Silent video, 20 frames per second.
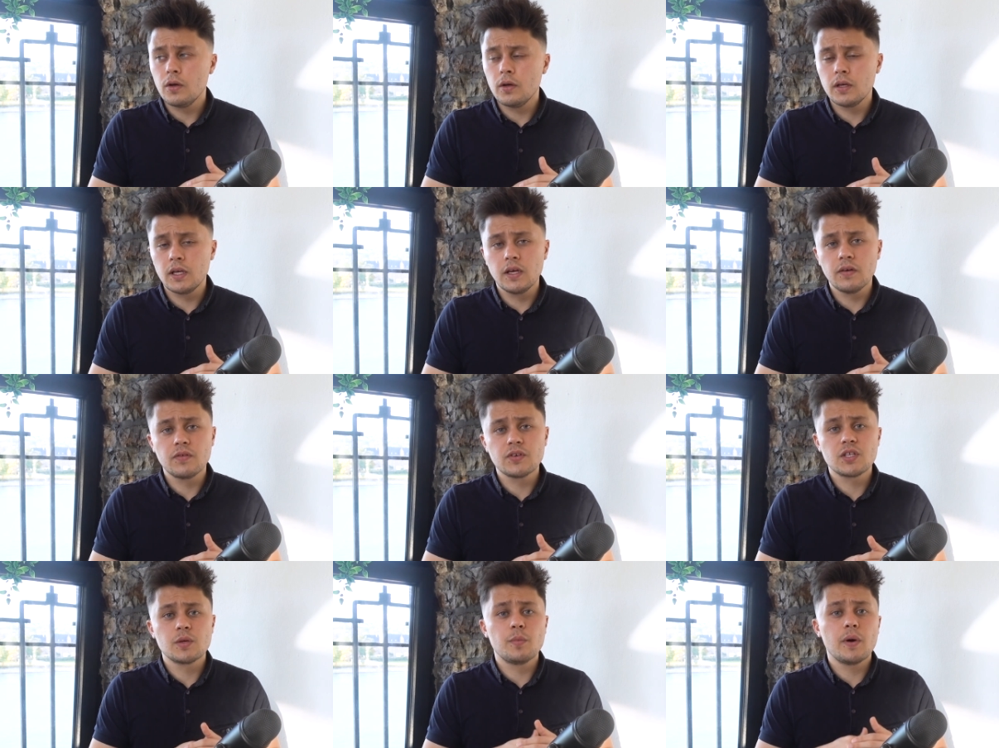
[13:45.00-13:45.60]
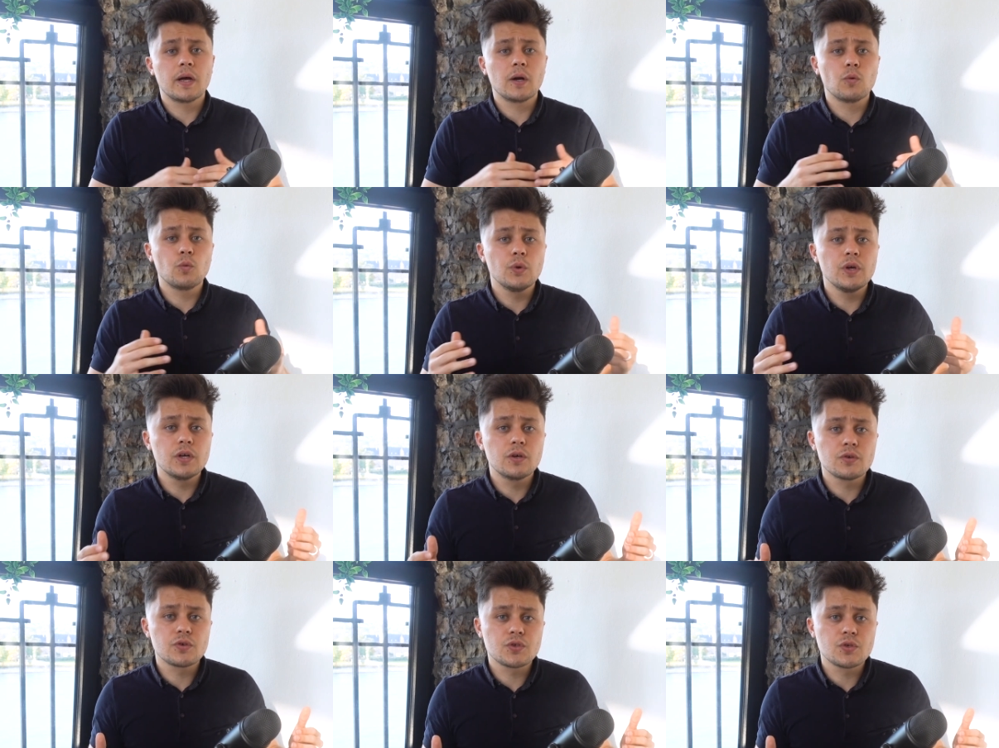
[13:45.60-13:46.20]
give us about a
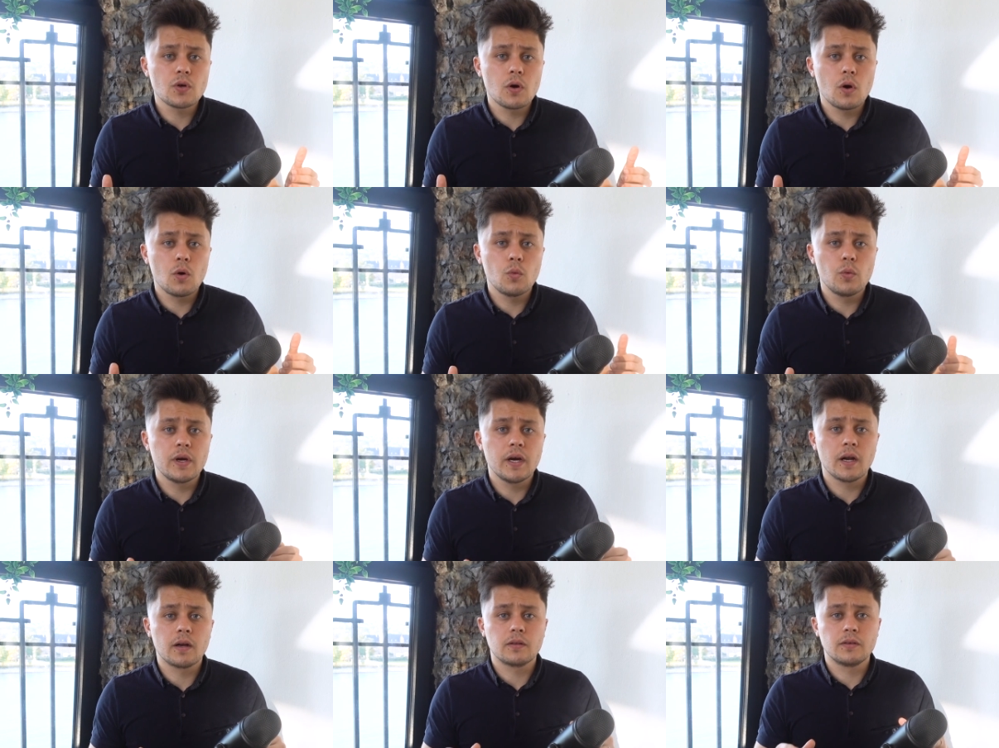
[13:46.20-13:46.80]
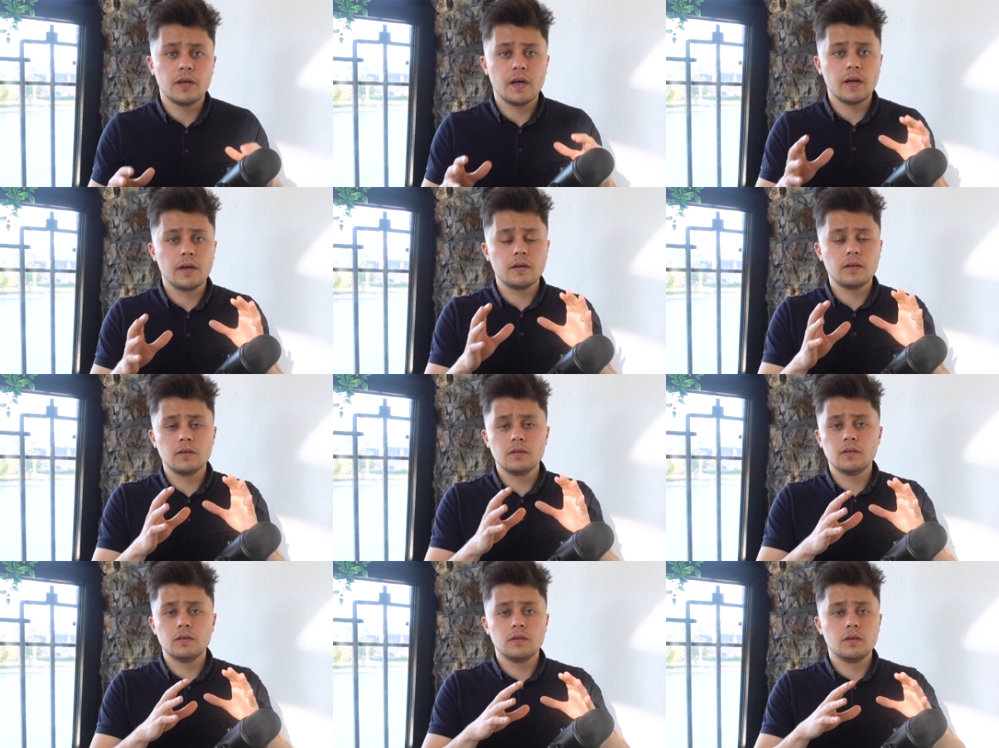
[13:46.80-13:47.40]
week or so. We got to take
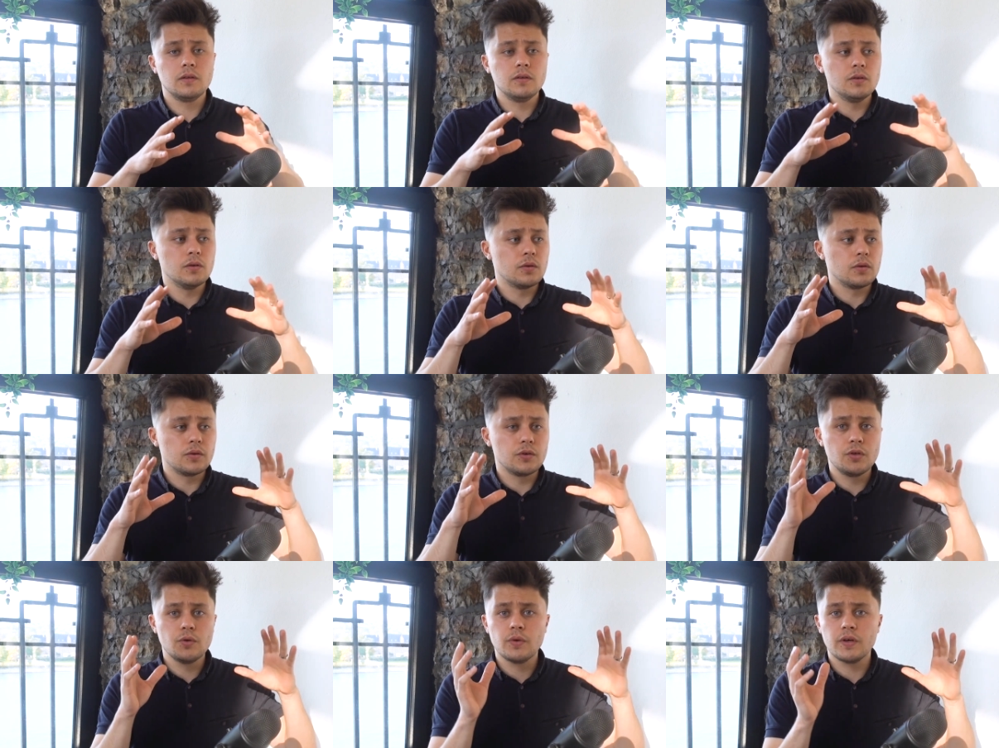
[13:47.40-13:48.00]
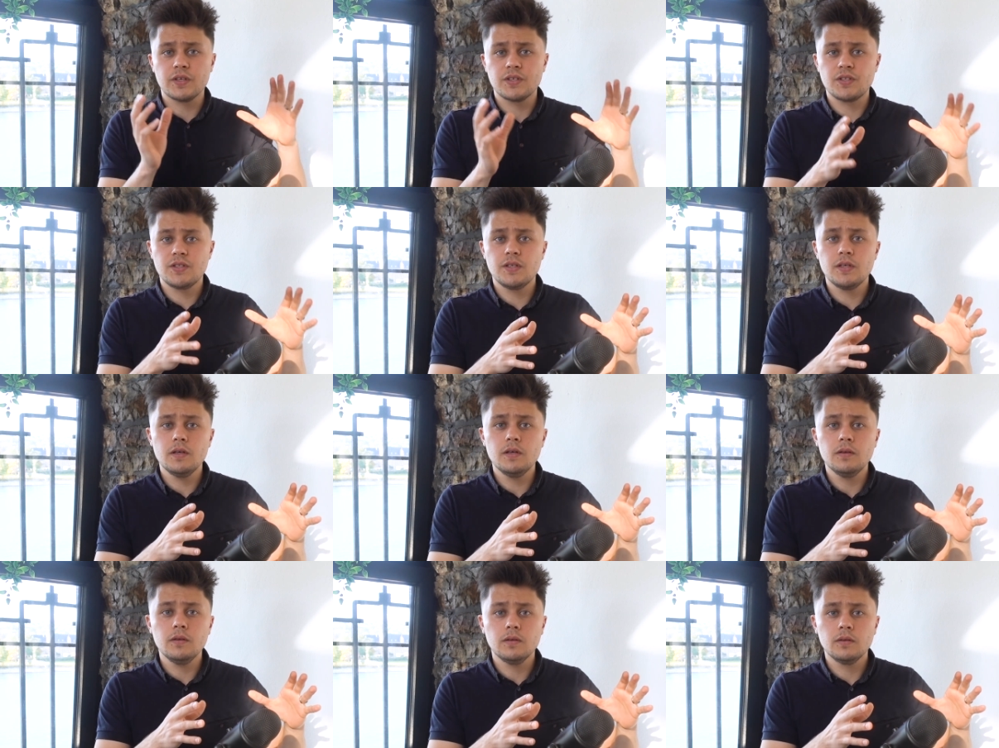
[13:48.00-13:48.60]
your
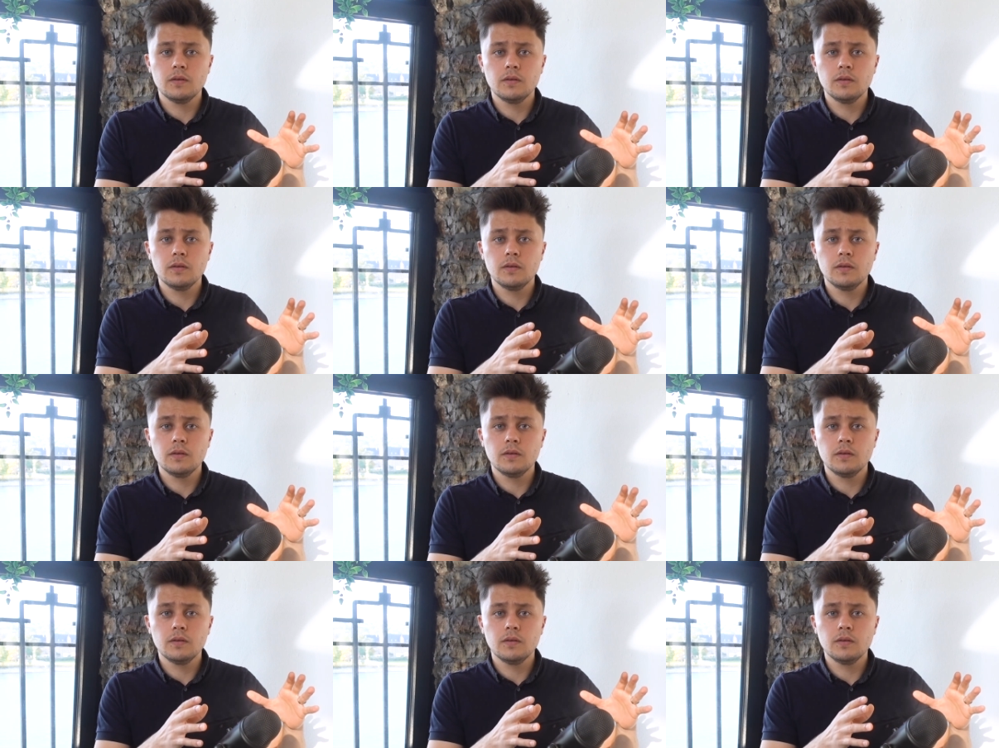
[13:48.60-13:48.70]
USD